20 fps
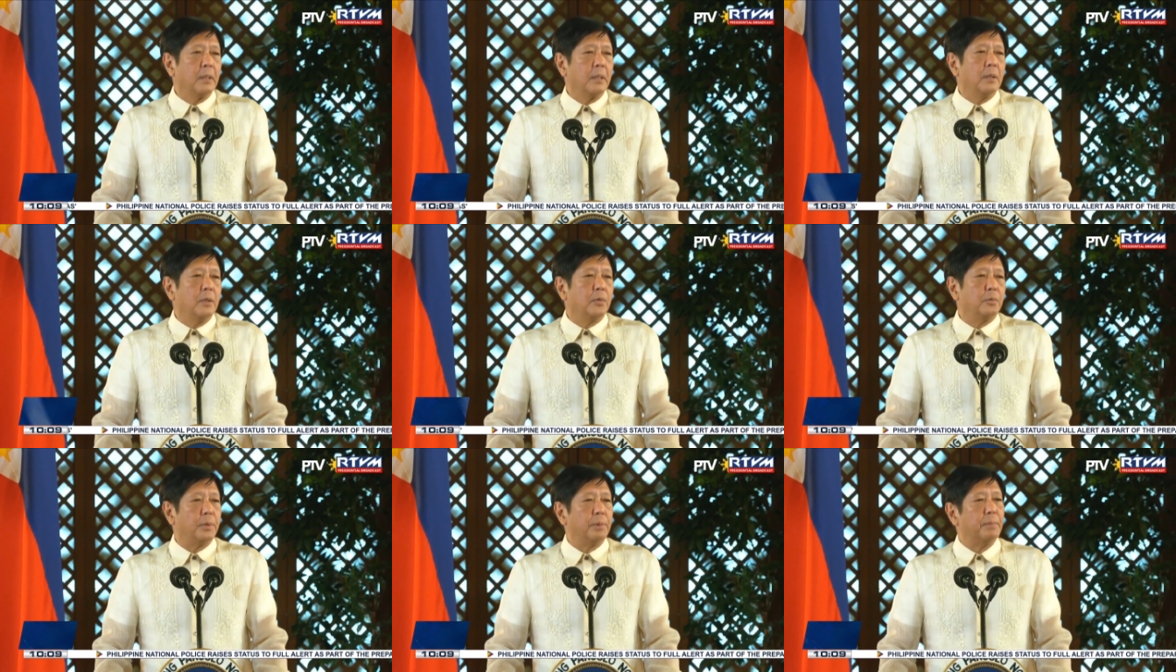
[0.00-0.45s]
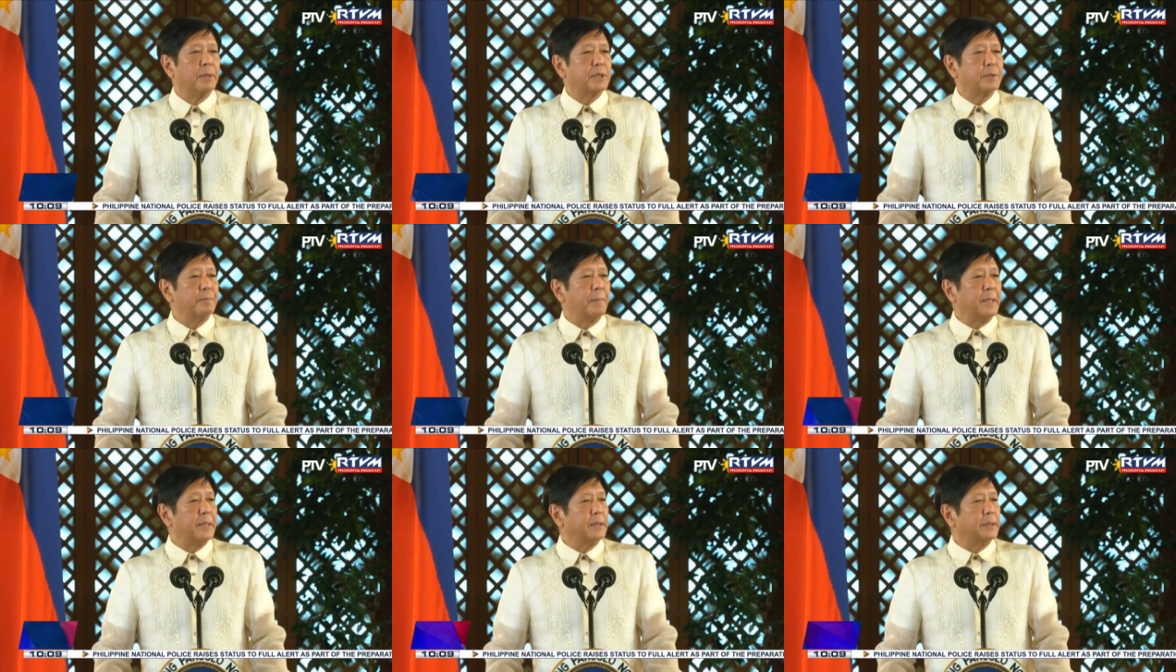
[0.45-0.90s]
We must
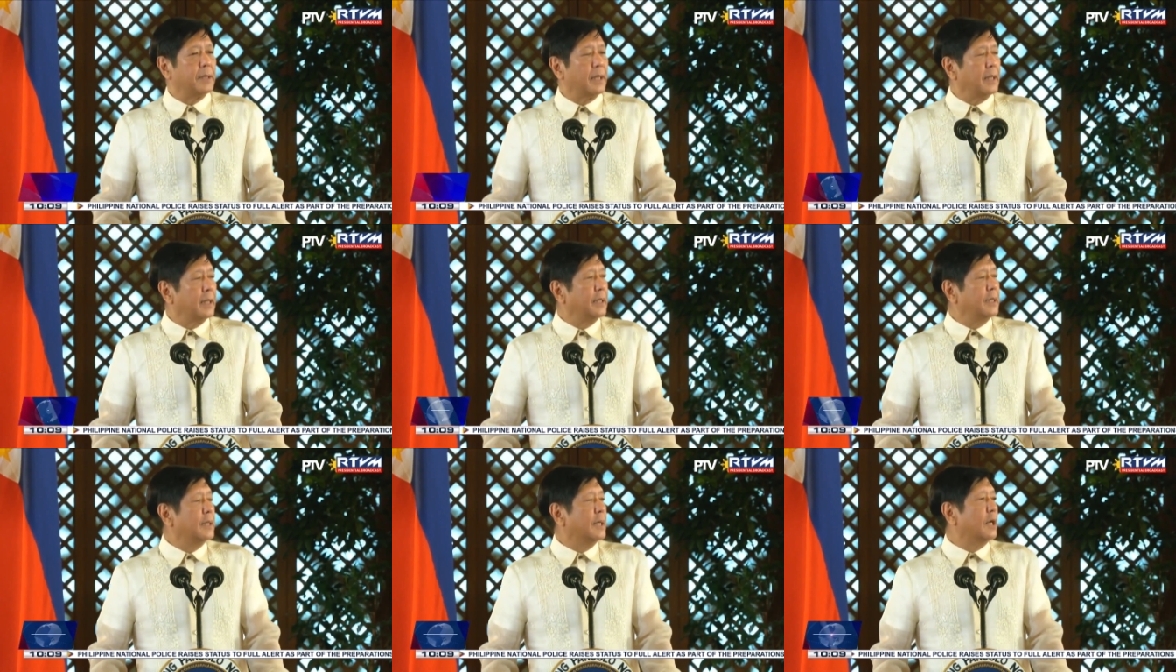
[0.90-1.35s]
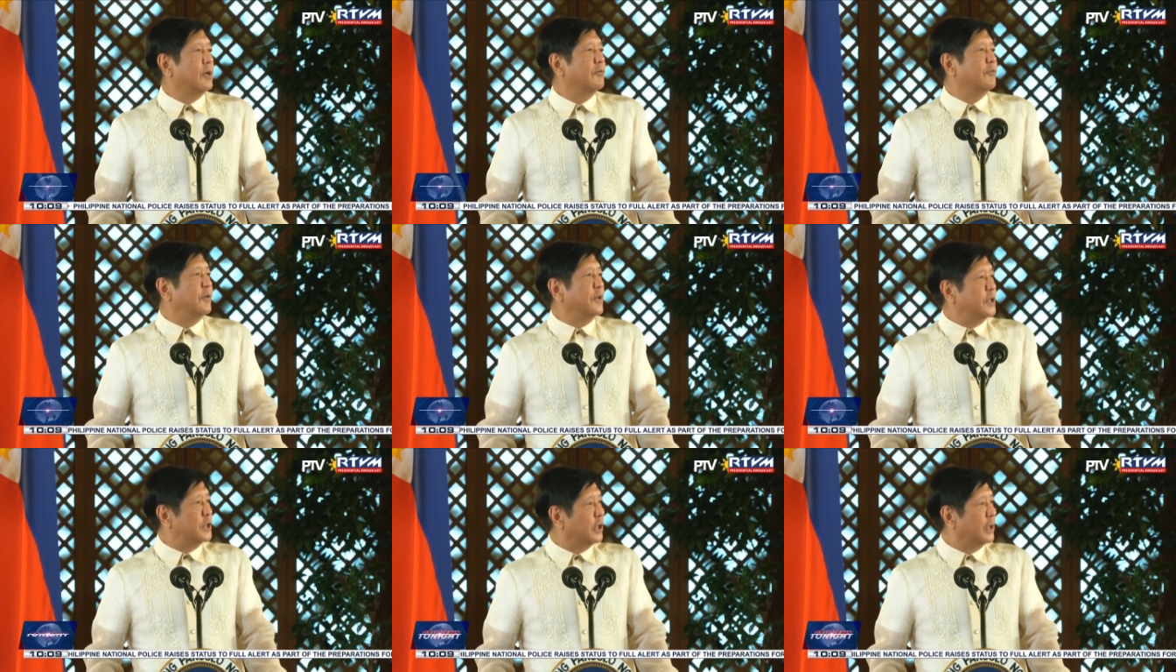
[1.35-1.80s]
maintain our
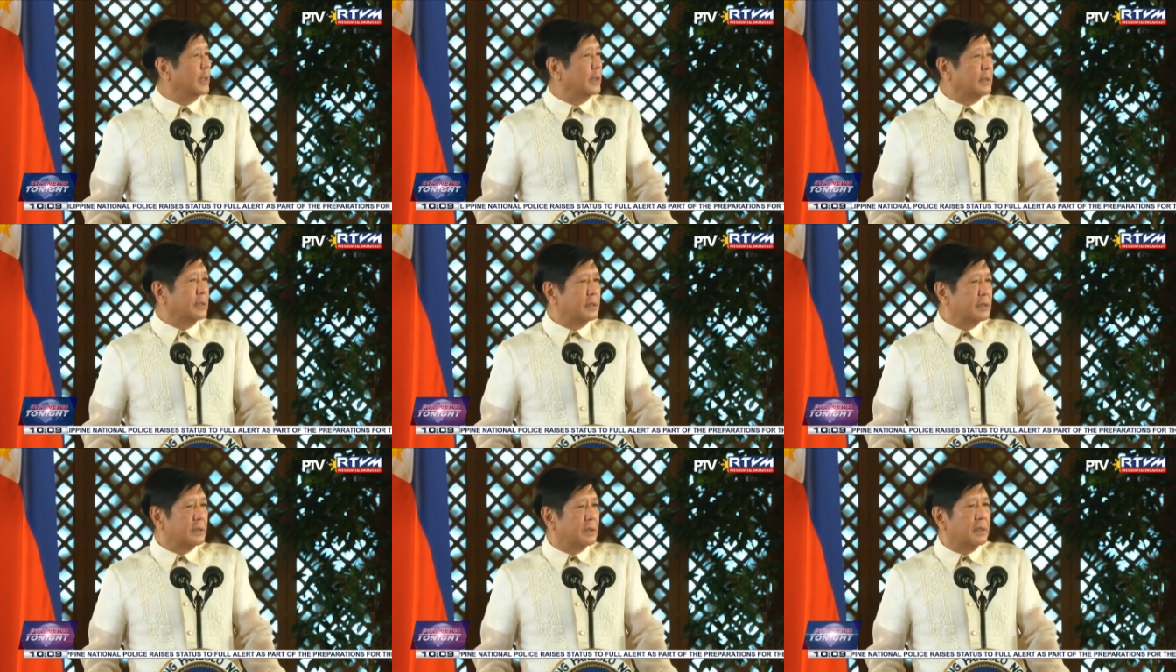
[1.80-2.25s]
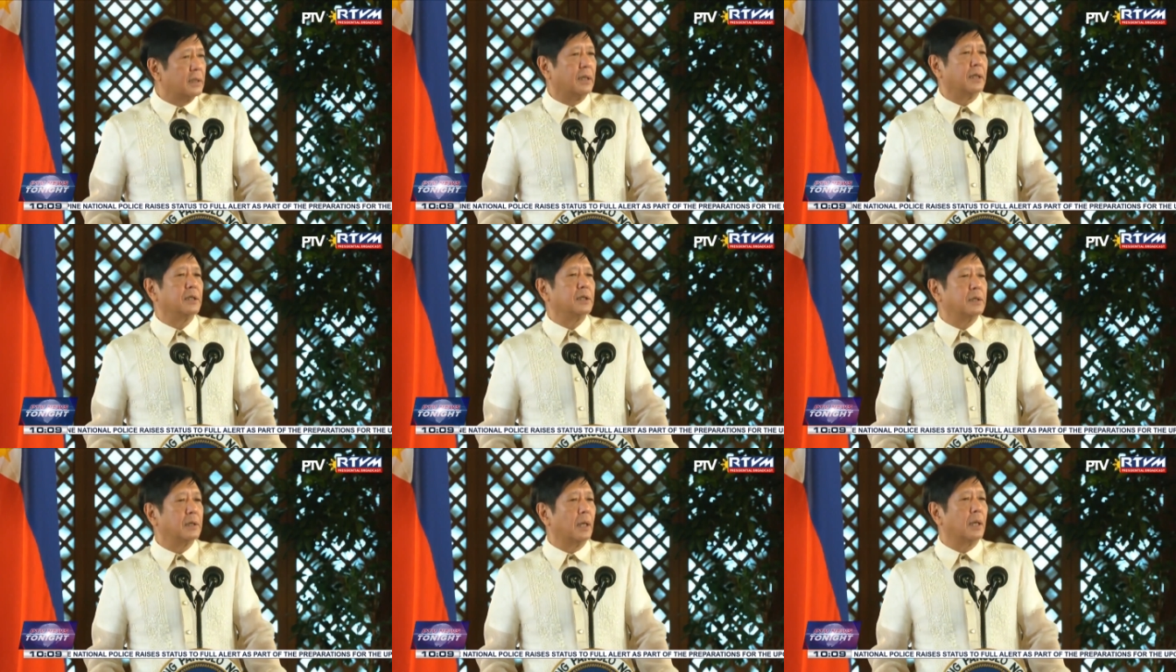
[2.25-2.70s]
vigilance
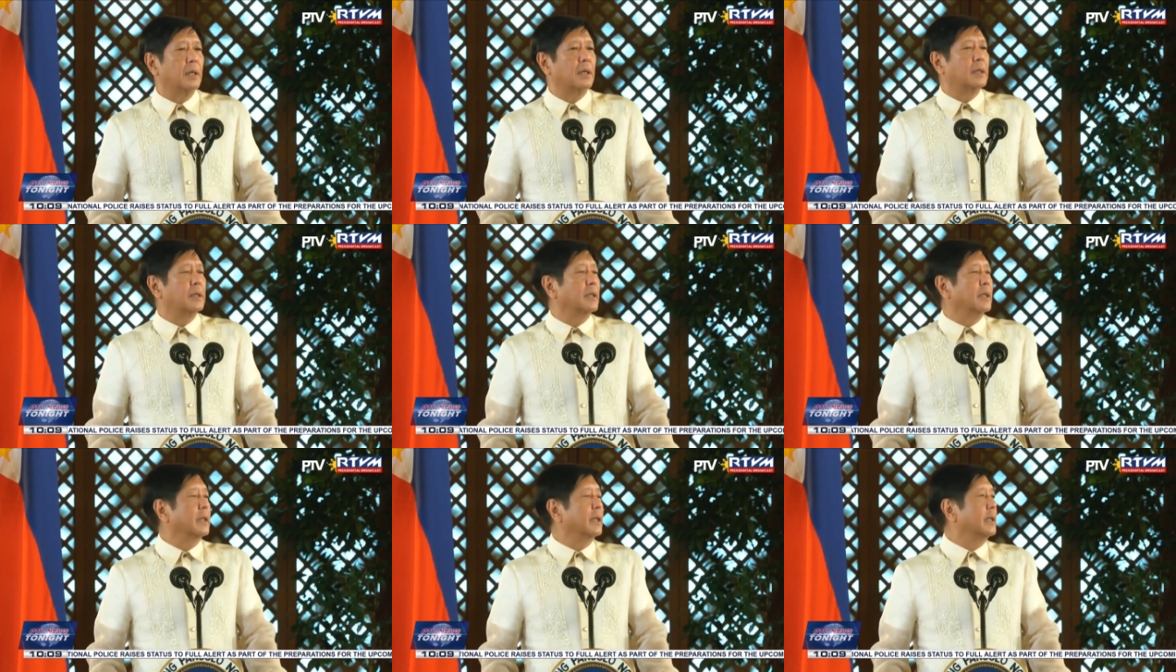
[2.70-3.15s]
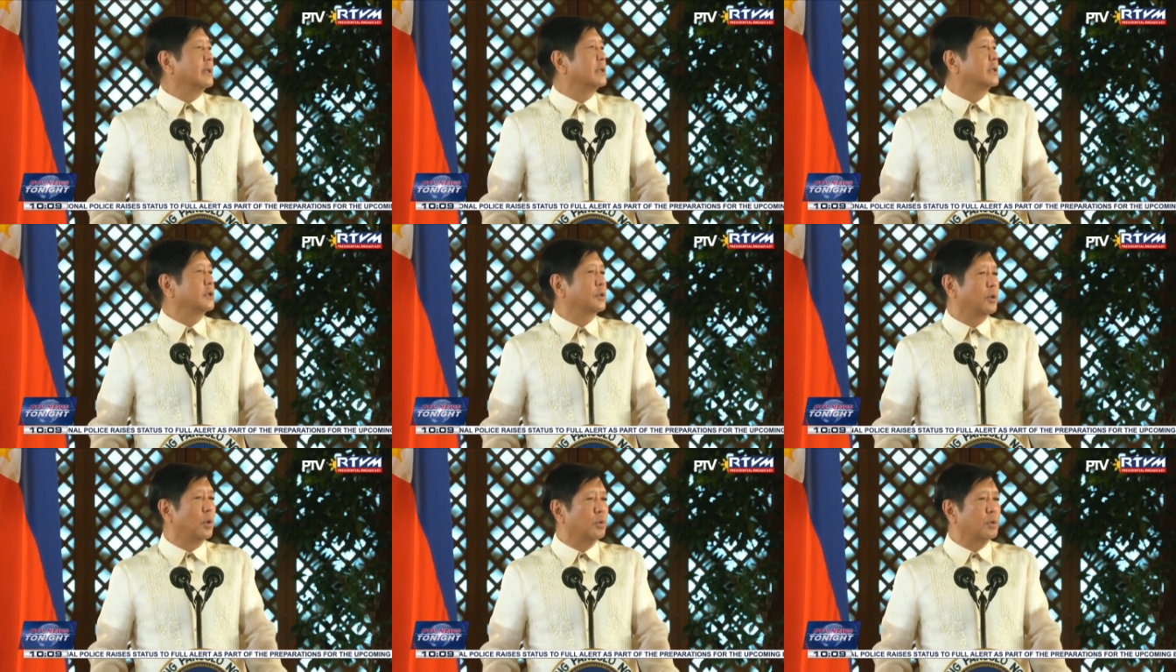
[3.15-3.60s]
and guard
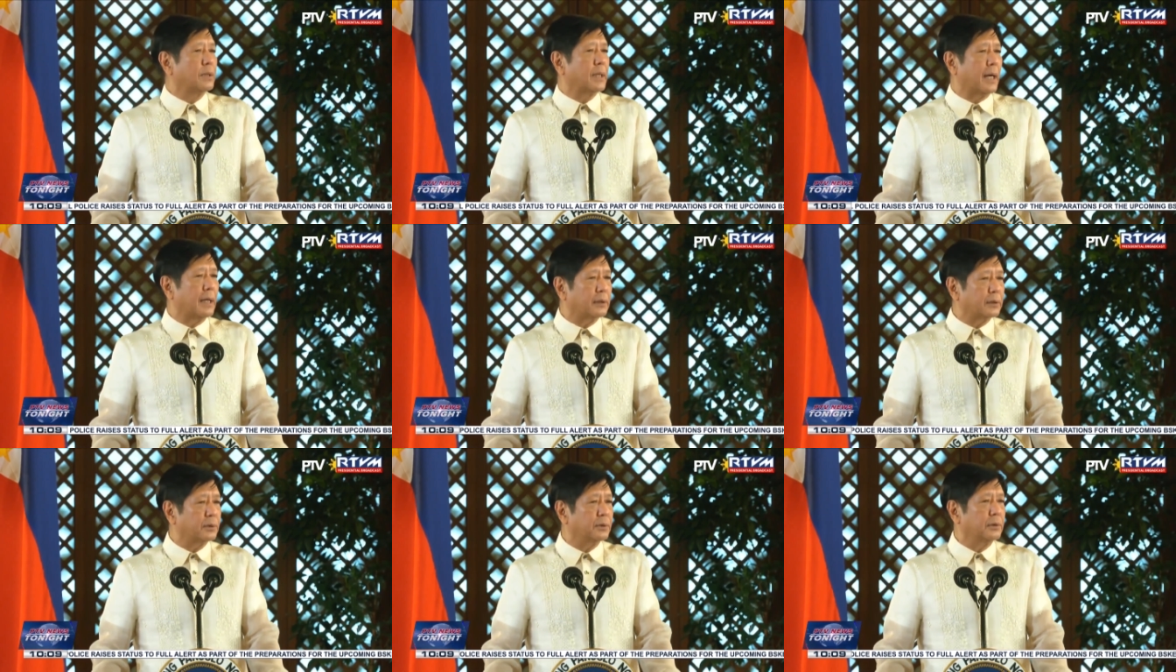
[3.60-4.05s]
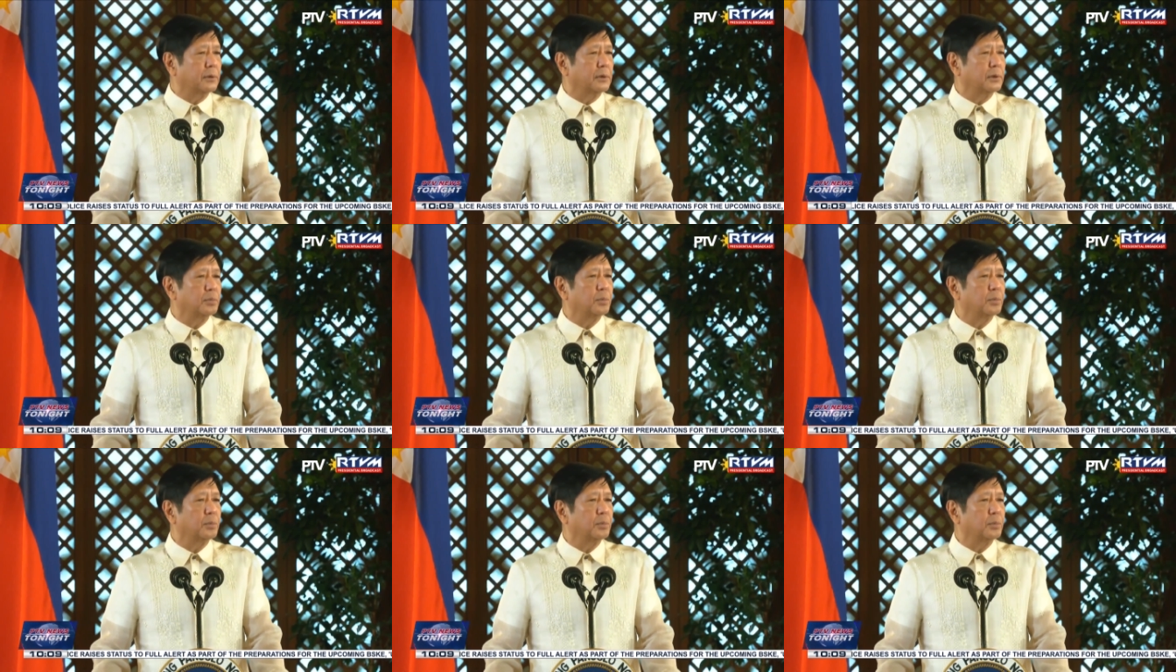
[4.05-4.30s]
against those actors,